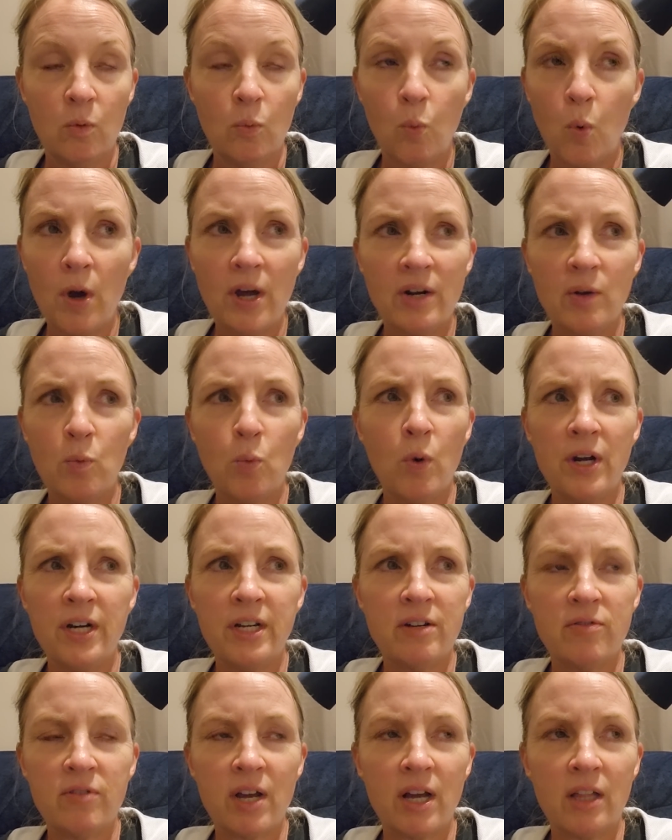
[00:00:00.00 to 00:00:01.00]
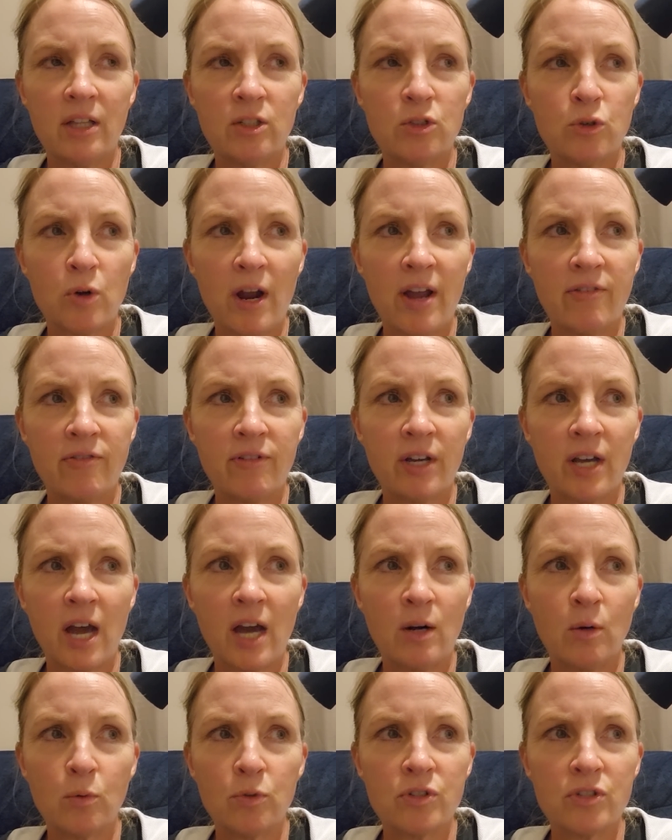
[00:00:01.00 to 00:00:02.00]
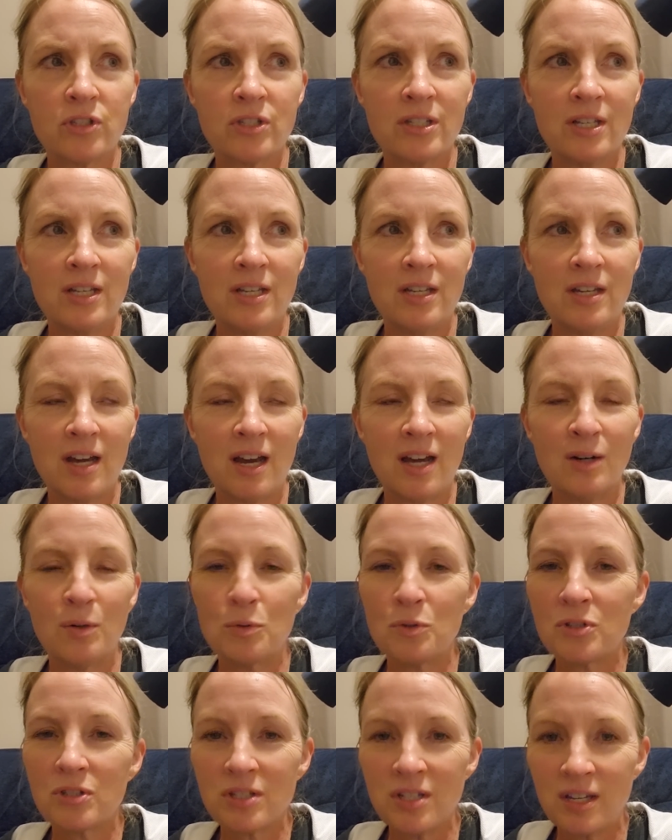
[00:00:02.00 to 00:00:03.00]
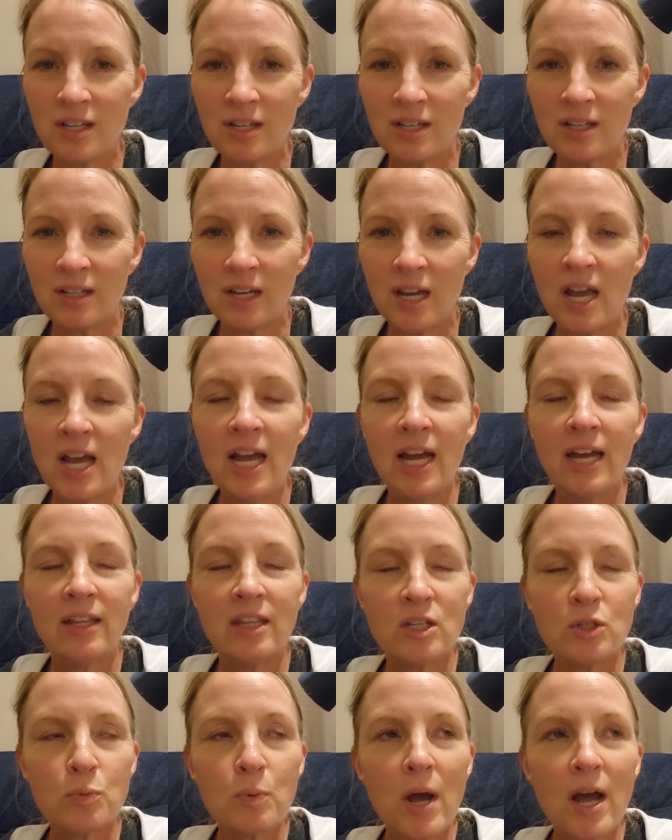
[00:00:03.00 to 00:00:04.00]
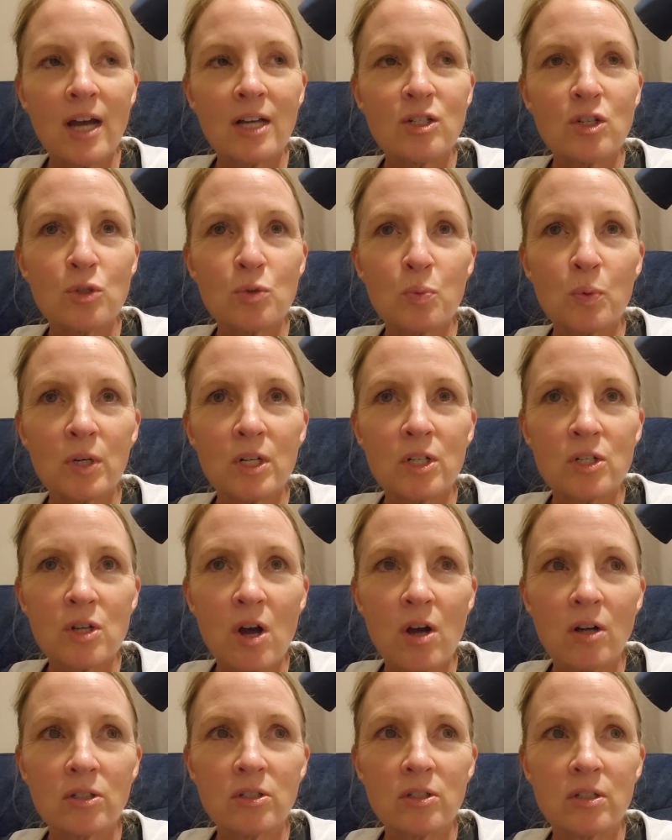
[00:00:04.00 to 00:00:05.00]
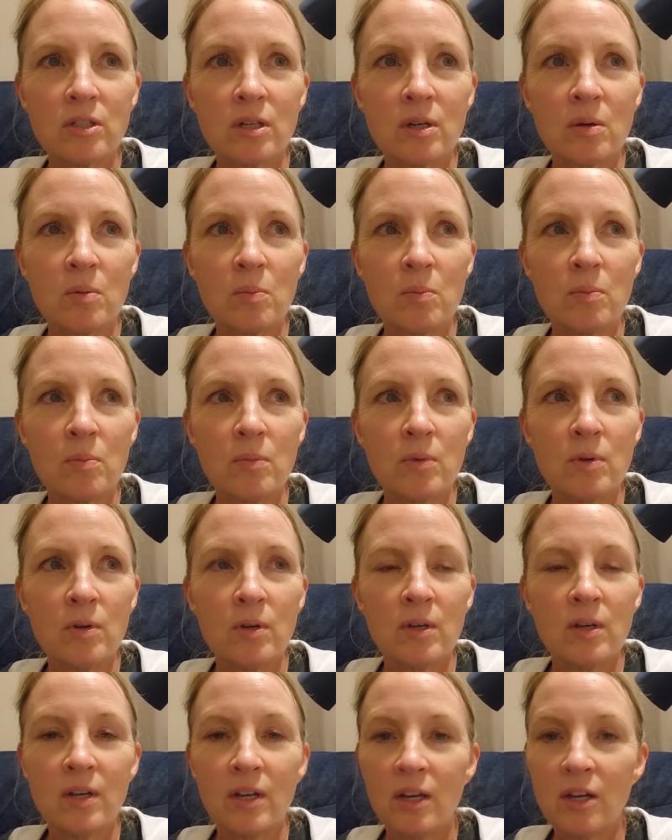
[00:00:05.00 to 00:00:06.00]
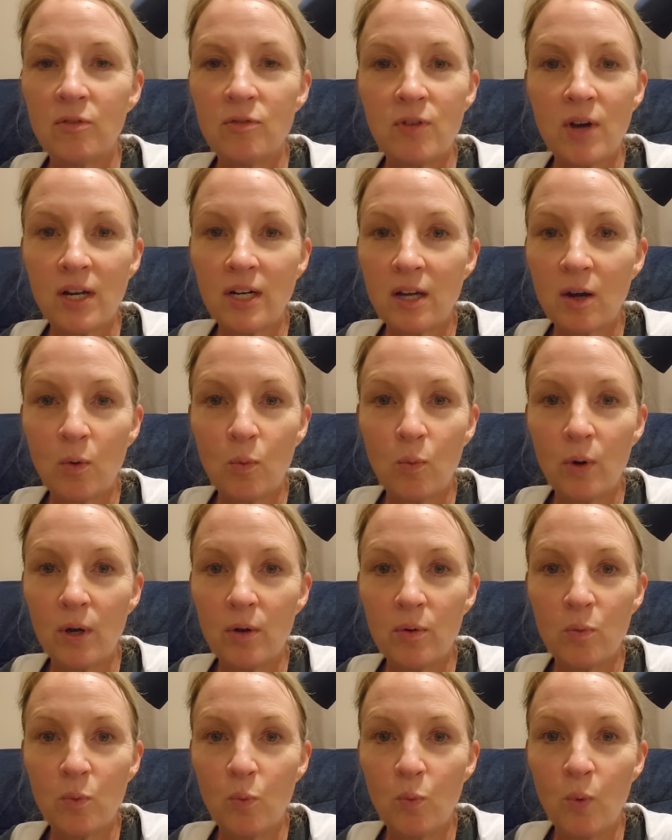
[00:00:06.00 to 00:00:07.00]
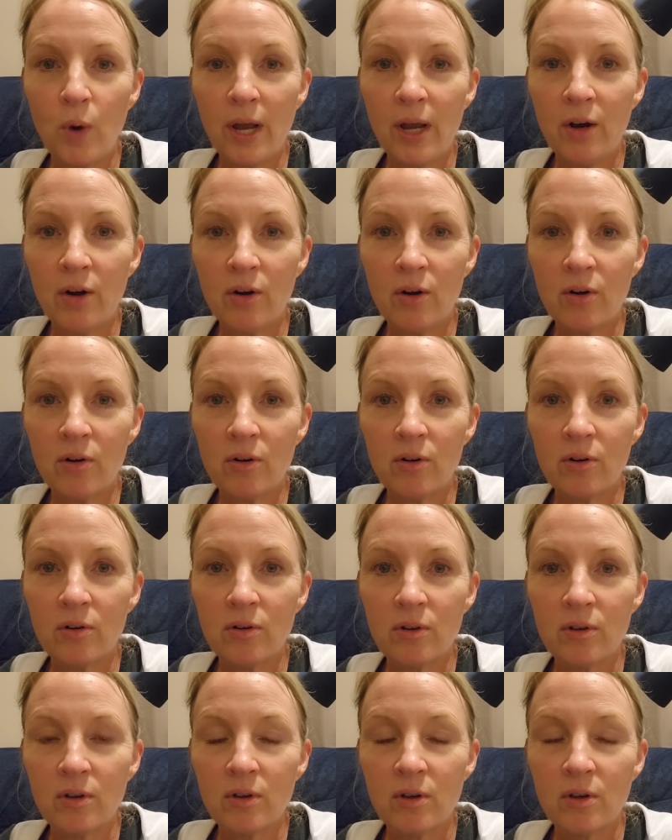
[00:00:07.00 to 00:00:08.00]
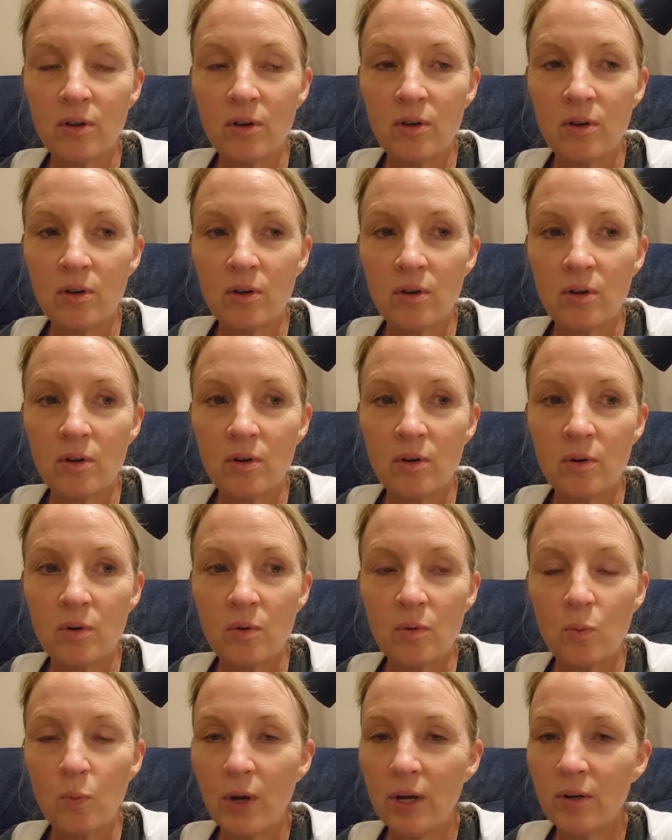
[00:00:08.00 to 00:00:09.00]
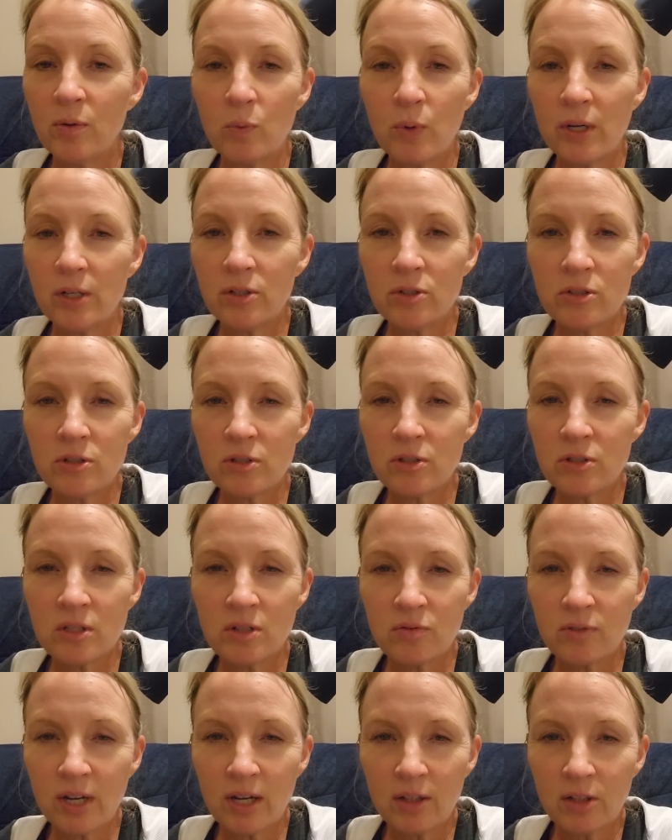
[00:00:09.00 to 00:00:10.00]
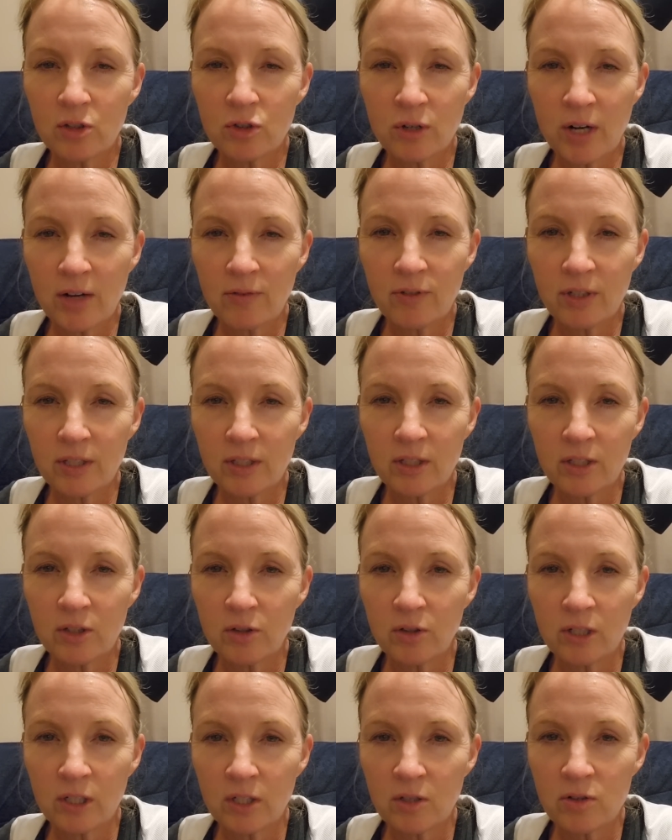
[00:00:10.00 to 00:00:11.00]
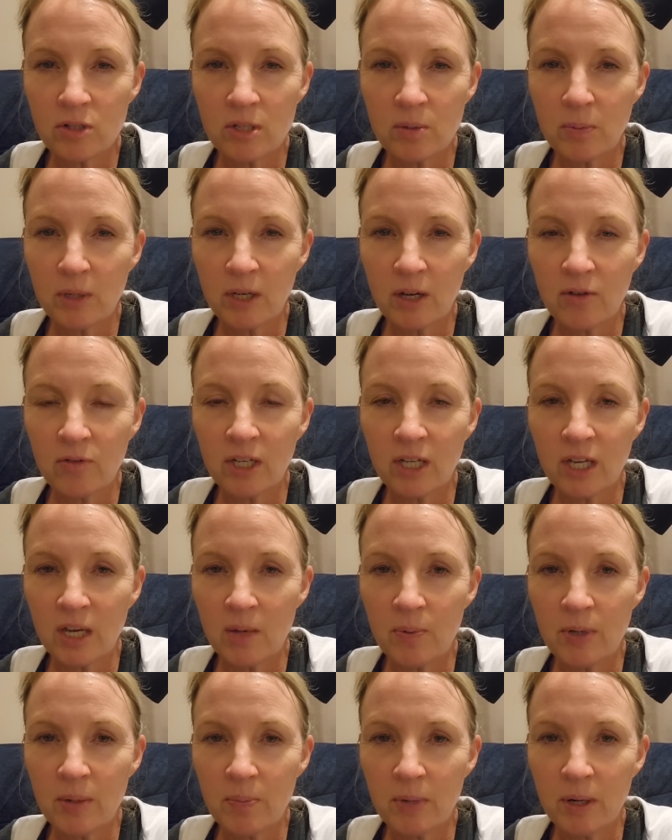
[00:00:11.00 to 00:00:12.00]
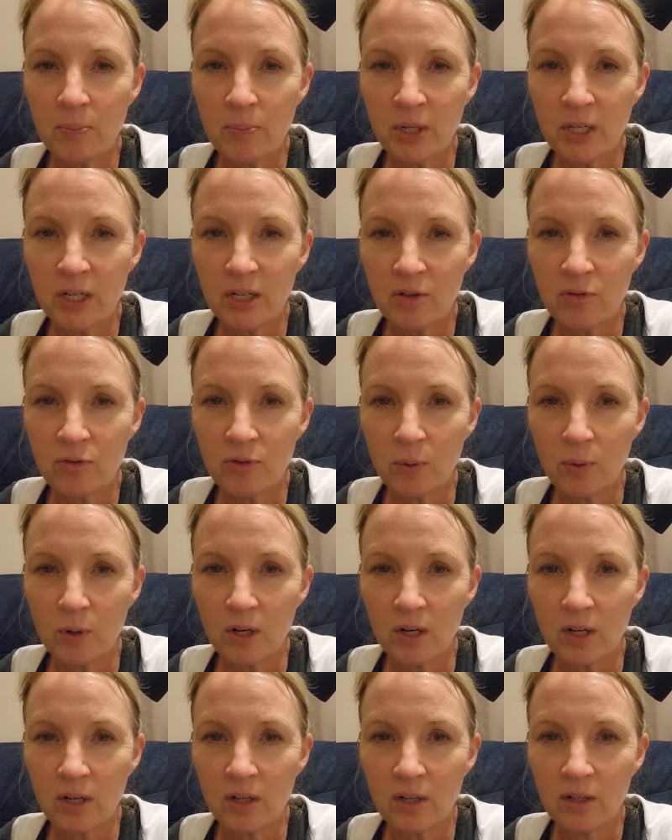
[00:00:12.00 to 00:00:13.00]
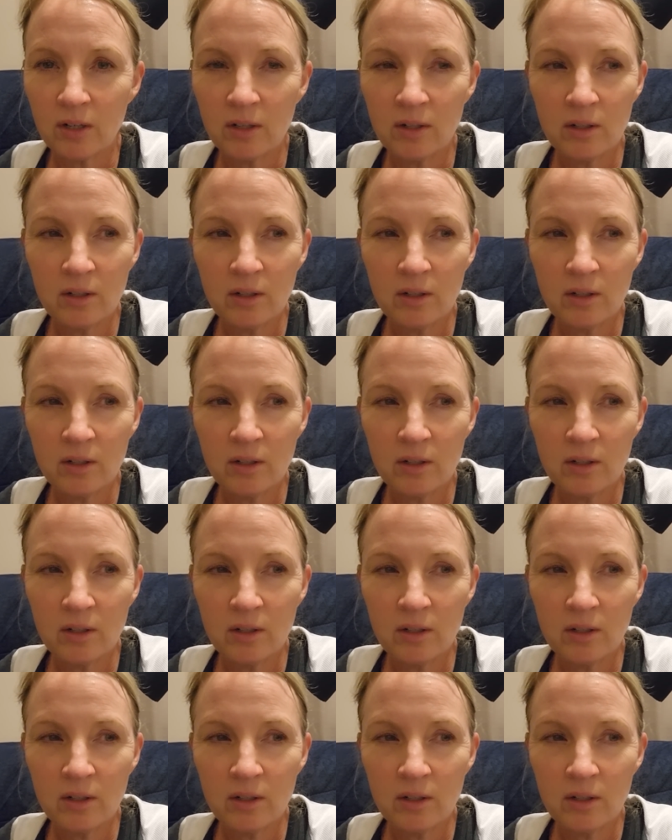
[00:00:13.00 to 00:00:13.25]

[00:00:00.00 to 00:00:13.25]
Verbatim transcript: What, what invalid traffic? I don't see, I don't see any. And that's why I just want to talk to them and find out wh where where where's this invalid traffic that you're accusing me of and keeping my money for?